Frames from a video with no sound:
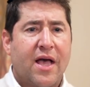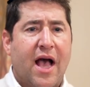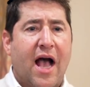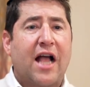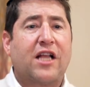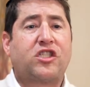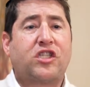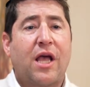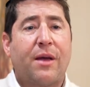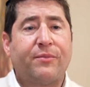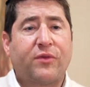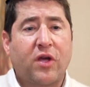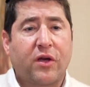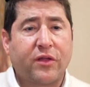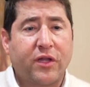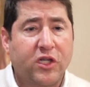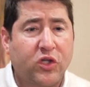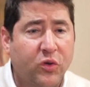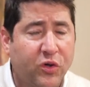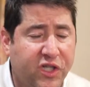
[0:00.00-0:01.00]
Hashem took
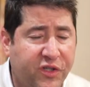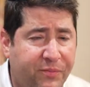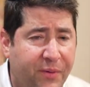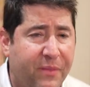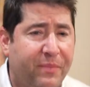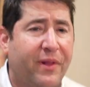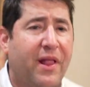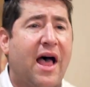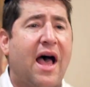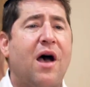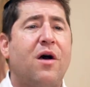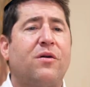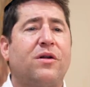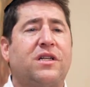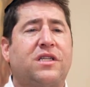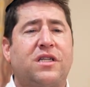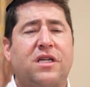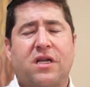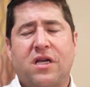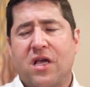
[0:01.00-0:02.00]
the Jewish people
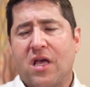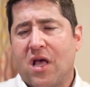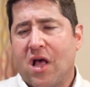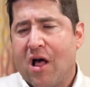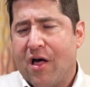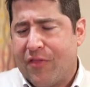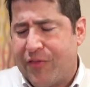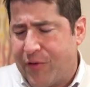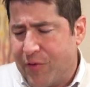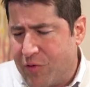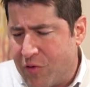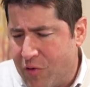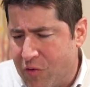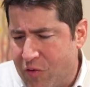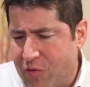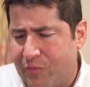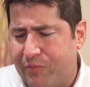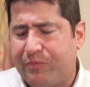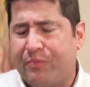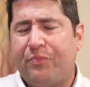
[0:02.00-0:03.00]
out
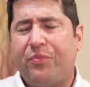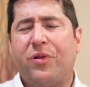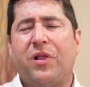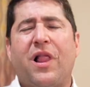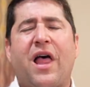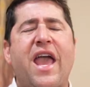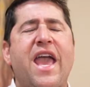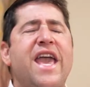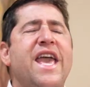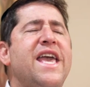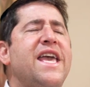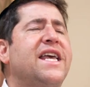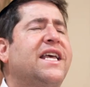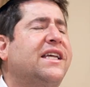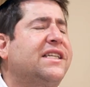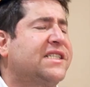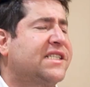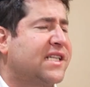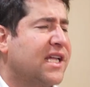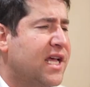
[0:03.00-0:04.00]
through
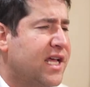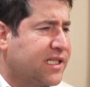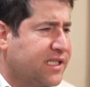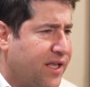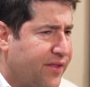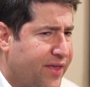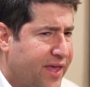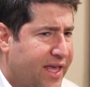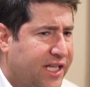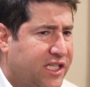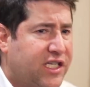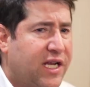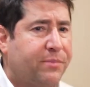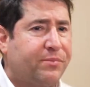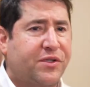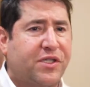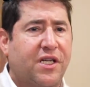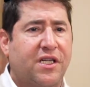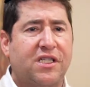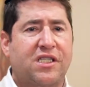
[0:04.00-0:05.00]
plagues to the
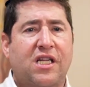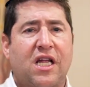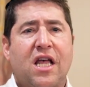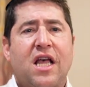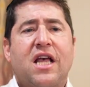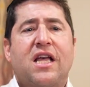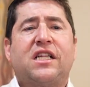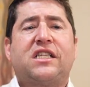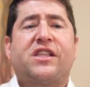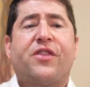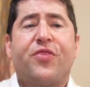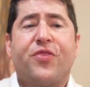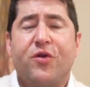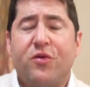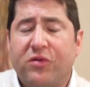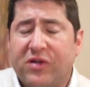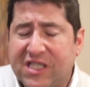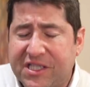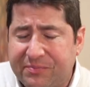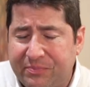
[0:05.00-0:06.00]
Egyptians,
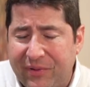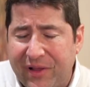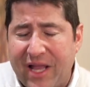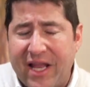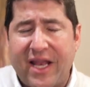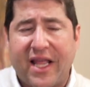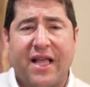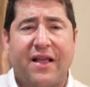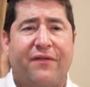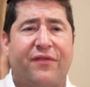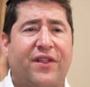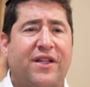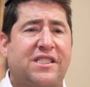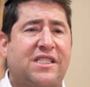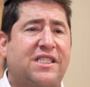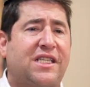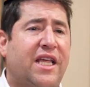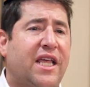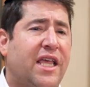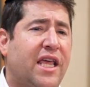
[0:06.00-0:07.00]
through splitting of the
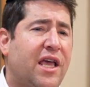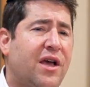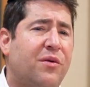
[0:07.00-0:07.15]
sea.